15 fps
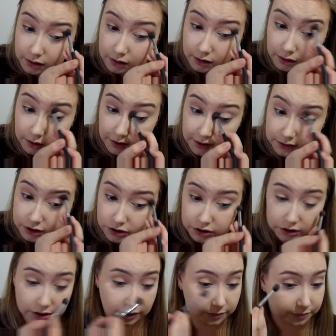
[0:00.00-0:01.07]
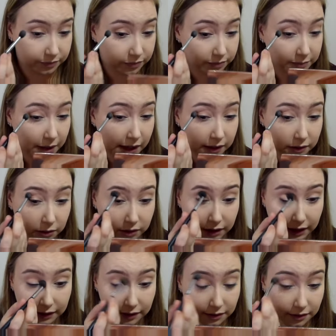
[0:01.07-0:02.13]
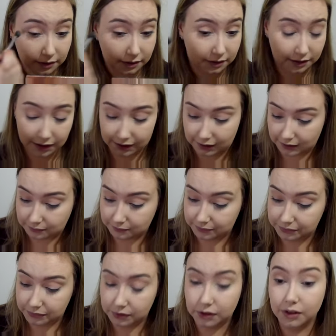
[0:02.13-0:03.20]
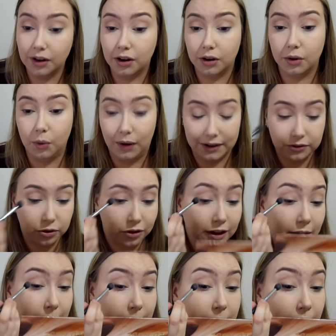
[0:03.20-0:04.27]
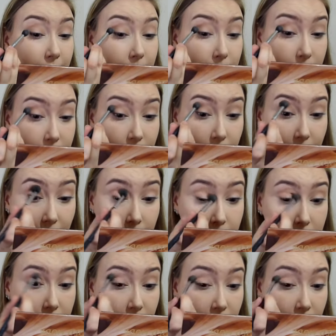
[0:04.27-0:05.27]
next year may look like. Again, not quite sure yet, but we'll see what happens.